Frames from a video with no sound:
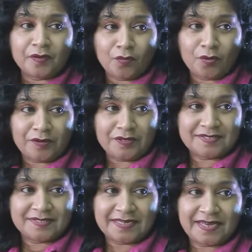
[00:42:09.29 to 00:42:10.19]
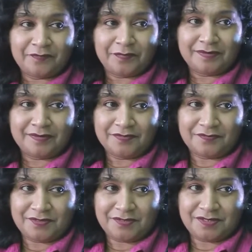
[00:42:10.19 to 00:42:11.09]
awards that have been
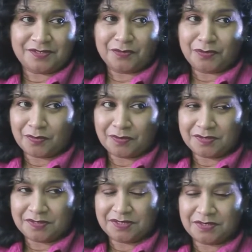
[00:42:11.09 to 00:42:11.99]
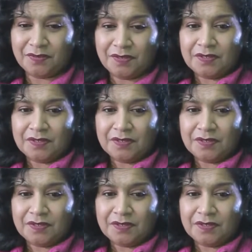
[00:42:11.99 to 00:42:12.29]
gifted to you and honored to you.